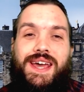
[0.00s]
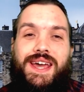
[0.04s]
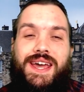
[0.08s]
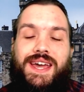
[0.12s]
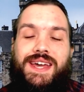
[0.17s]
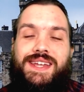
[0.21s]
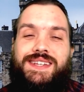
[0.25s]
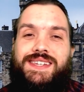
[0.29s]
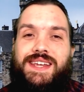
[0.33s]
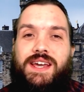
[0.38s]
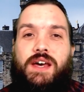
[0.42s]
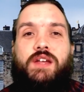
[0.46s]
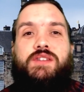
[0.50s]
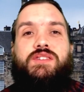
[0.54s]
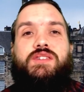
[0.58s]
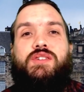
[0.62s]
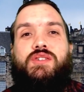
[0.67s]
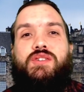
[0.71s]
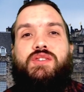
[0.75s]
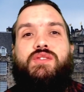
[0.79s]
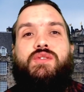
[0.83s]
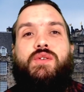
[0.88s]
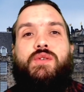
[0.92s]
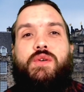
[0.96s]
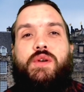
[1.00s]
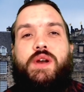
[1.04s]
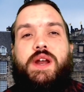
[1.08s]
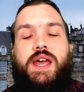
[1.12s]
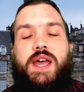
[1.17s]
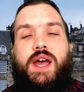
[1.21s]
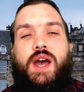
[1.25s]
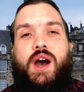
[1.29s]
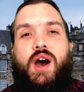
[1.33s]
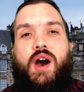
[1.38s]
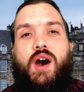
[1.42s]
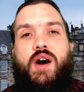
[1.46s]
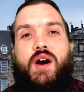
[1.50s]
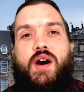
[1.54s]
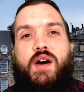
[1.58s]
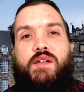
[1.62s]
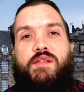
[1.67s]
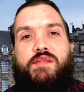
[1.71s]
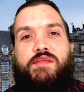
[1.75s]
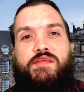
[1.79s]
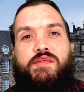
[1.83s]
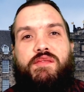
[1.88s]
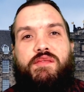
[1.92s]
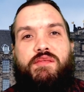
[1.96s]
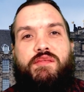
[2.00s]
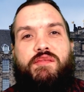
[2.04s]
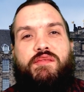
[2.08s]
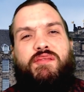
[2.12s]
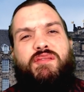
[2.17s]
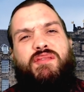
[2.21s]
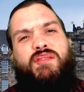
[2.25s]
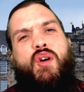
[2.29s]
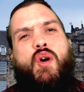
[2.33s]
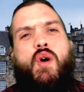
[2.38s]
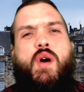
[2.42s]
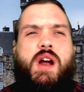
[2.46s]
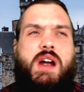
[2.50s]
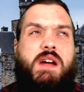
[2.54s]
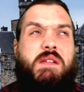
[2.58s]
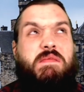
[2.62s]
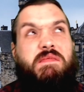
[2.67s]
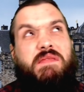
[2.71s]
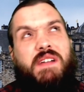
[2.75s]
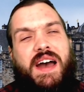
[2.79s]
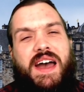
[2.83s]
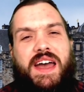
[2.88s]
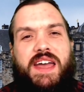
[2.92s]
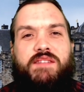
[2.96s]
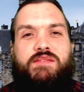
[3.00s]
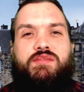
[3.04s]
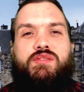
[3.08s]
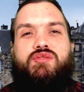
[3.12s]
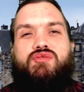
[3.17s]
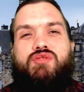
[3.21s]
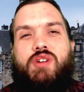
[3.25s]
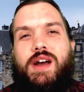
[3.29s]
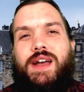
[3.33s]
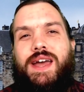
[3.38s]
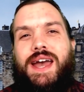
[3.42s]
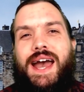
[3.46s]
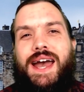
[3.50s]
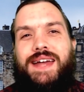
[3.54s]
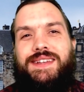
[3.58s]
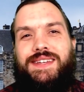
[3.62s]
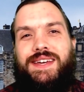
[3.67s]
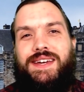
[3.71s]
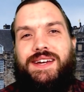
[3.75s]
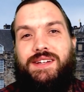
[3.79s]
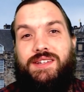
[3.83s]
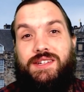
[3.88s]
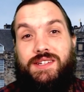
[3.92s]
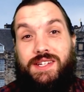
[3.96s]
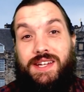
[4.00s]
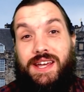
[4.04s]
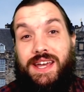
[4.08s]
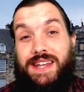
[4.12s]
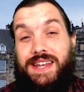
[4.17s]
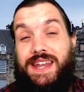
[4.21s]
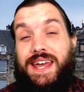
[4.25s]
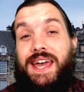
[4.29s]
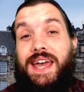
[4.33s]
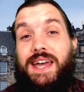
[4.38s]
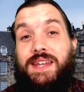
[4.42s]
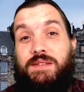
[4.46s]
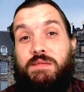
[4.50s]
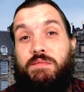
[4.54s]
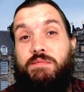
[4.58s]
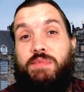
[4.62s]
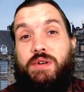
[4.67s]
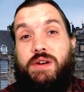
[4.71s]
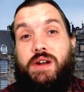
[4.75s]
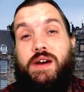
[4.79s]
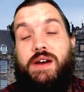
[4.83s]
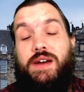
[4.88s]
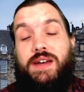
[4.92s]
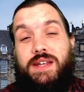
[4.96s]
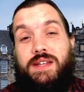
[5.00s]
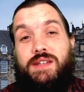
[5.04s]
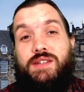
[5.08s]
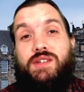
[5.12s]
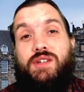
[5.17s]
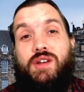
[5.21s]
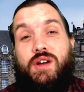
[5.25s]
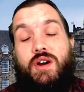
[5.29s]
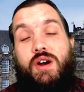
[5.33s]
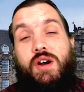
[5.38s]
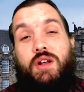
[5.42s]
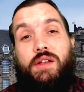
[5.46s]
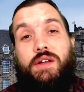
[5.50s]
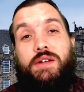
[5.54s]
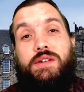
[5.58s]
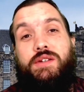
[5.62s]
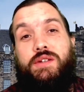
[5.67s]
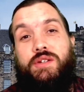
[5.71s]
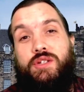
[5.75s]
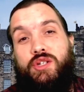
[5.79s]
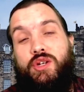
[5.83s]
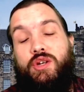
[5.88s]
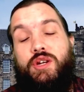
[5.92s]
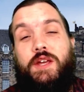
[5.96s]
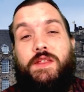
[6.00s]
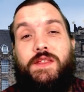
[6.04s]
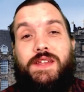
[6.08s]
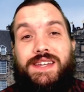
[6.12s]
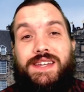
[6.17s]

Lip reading: It tells the story of 4 or 5 drug addicts in Edinburgh in Scotland during the